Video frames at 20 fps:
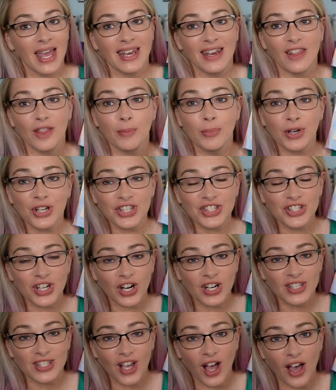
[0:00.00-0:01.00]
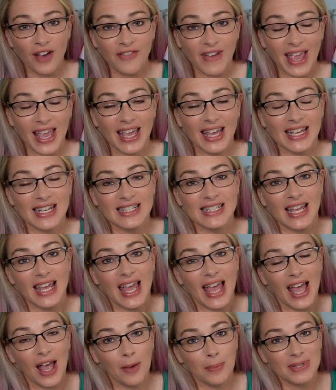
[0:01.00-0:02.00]
Now the book starts off and
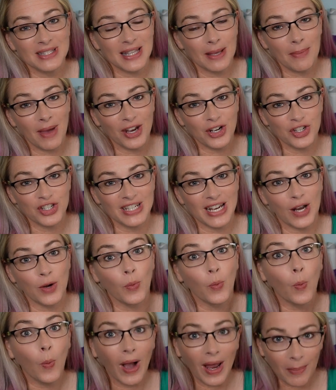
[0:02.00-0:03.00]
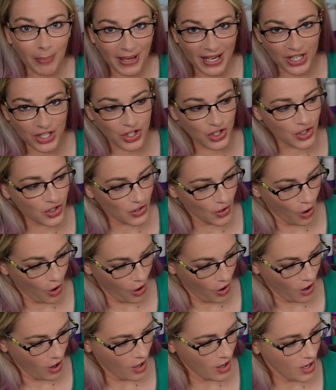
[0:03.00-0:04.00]
helps them understand what pictures
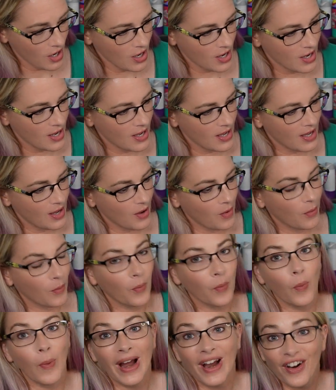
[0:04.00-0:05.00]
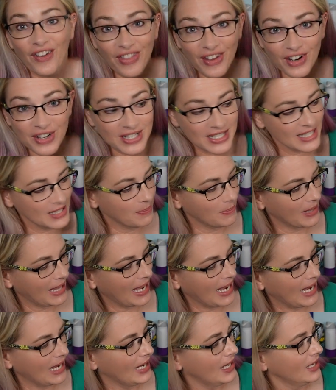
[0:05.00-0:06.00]
are, where they're
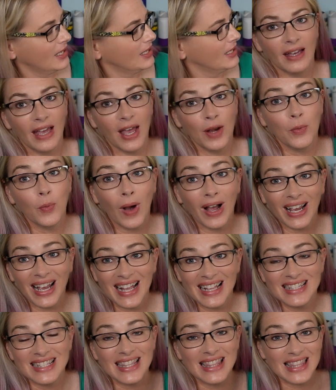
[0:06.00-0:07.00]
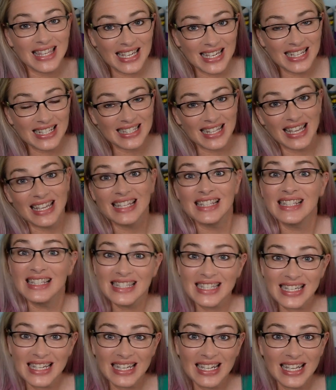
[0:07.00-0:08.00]
displayed, and what kinds of things they can
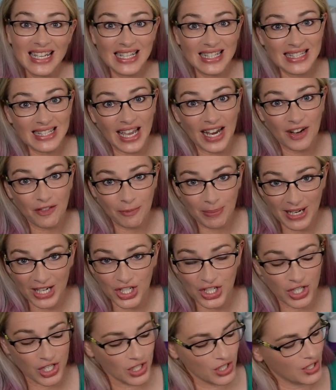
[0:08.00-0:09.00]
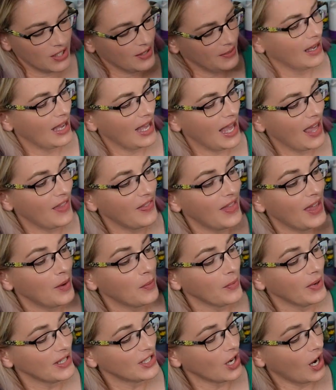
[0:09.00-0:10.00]
see inside of pictures. And then
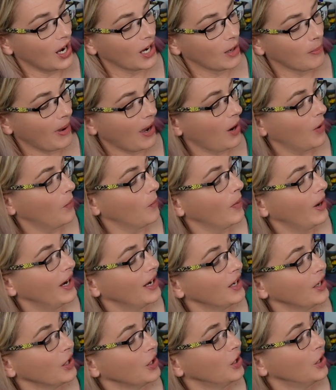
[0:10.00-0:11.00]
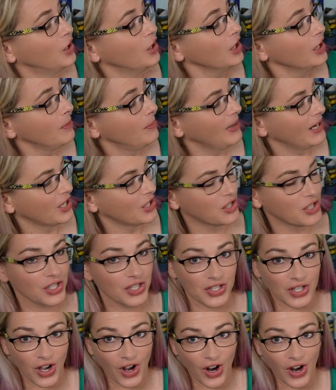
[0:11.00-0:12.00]
we talk about what good
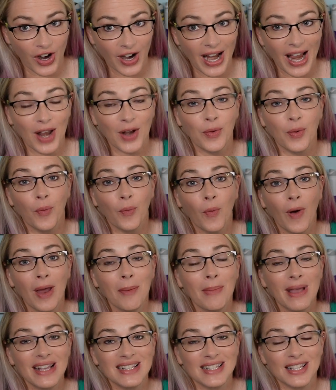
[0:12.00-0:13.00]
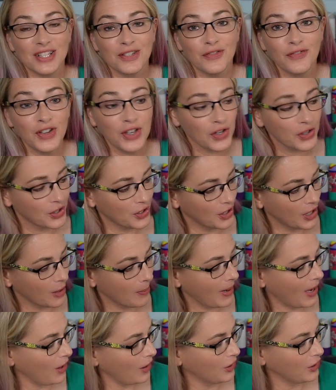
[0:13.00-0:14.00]
pictures are and what makes us feel good
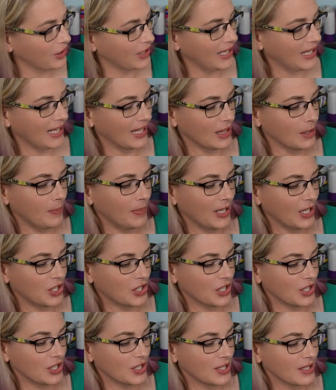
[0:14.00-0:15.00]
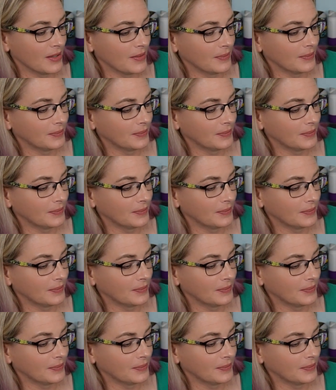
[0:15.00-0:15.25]
about looking at the pictures.